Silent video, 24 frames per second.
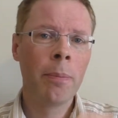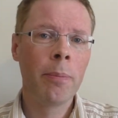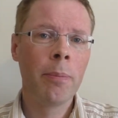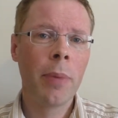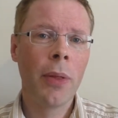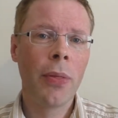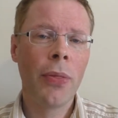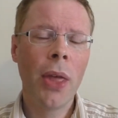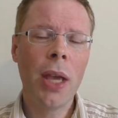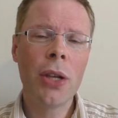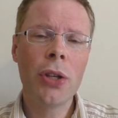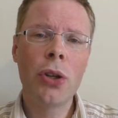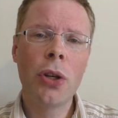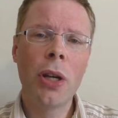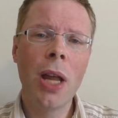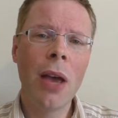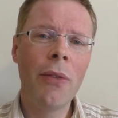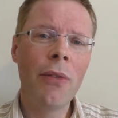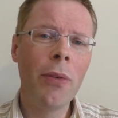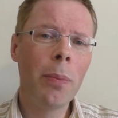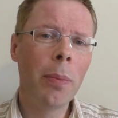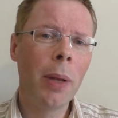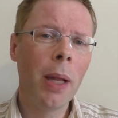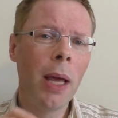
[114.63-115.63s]
but they should
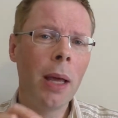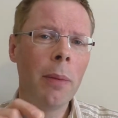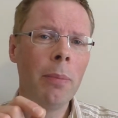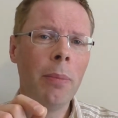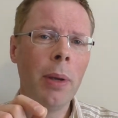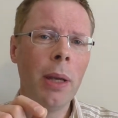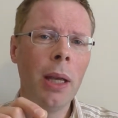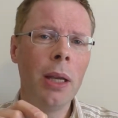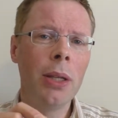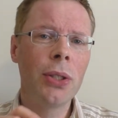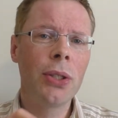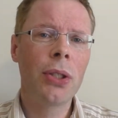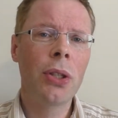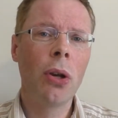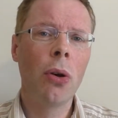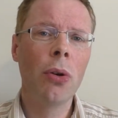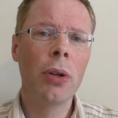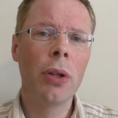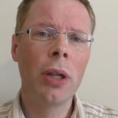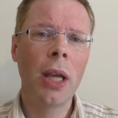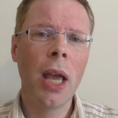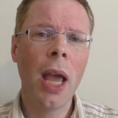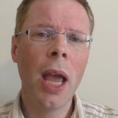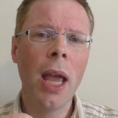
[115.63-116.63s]
have a plan B. So
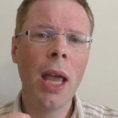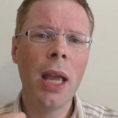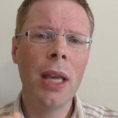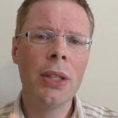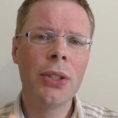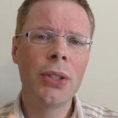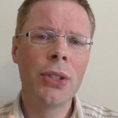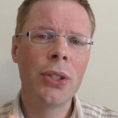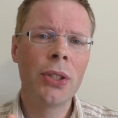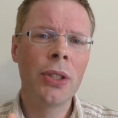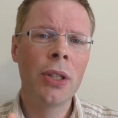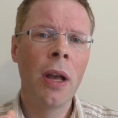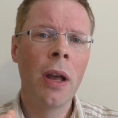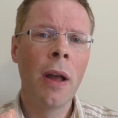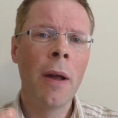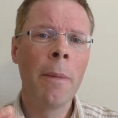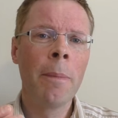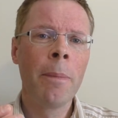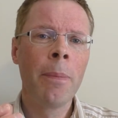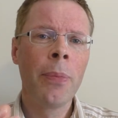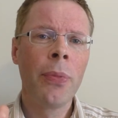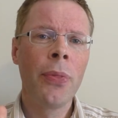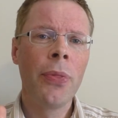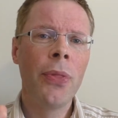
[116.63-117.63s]
in case
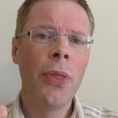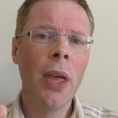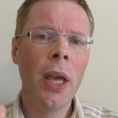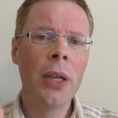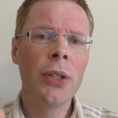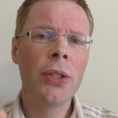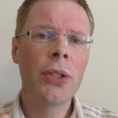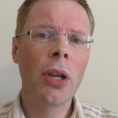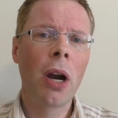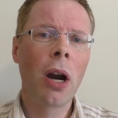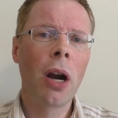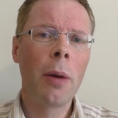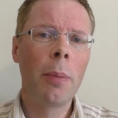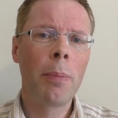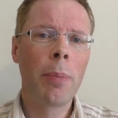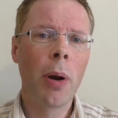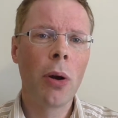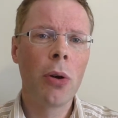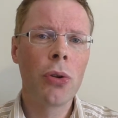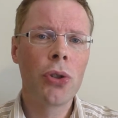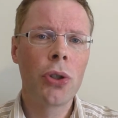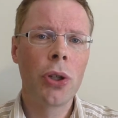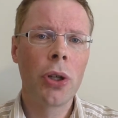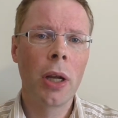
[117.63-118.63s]
things are
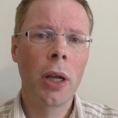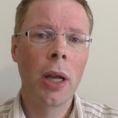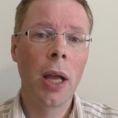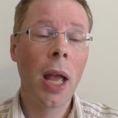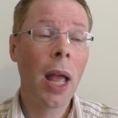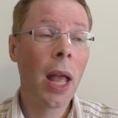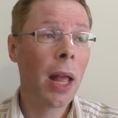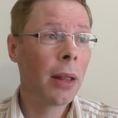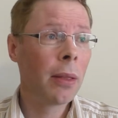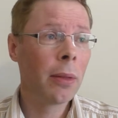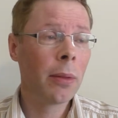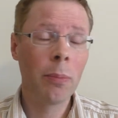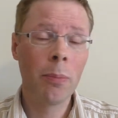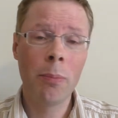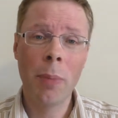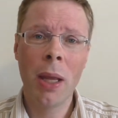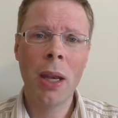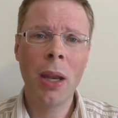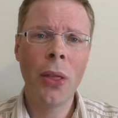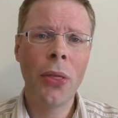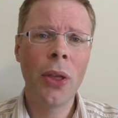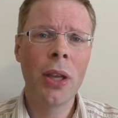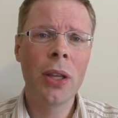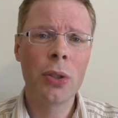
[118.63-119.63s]
approaching, and
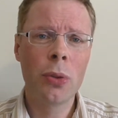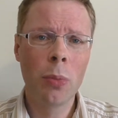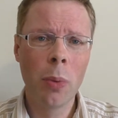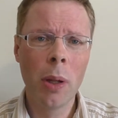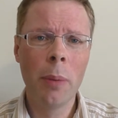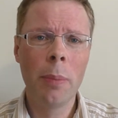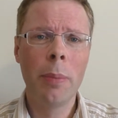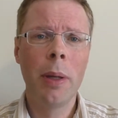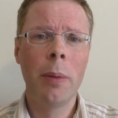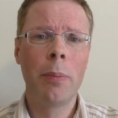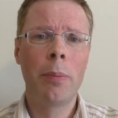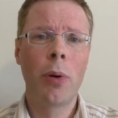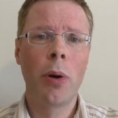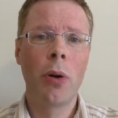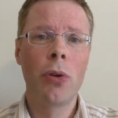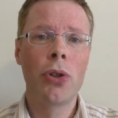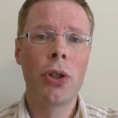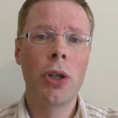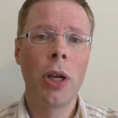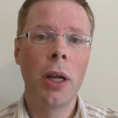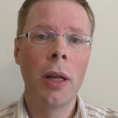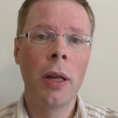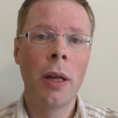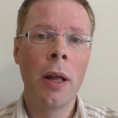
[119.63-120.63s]
many things will be
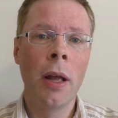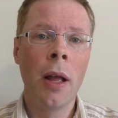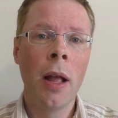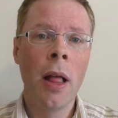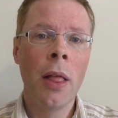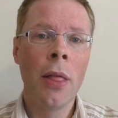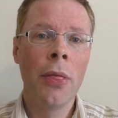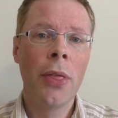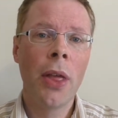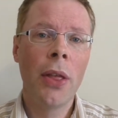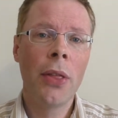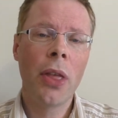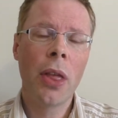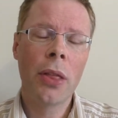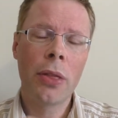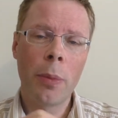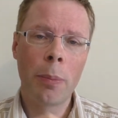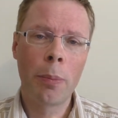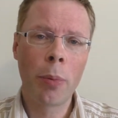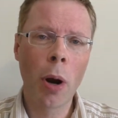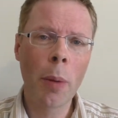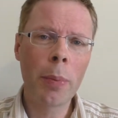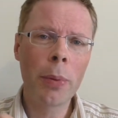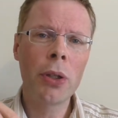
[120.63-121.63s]
approaching, that at the
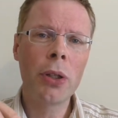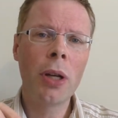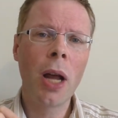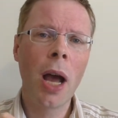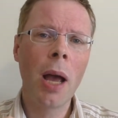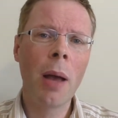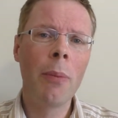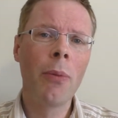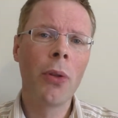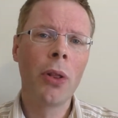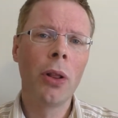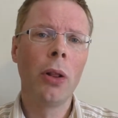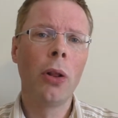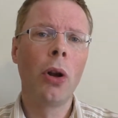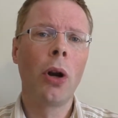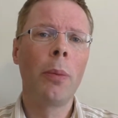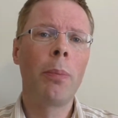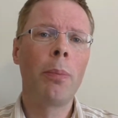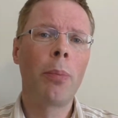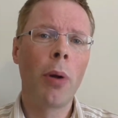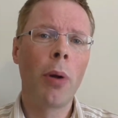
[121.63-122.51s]
proper time when the Lord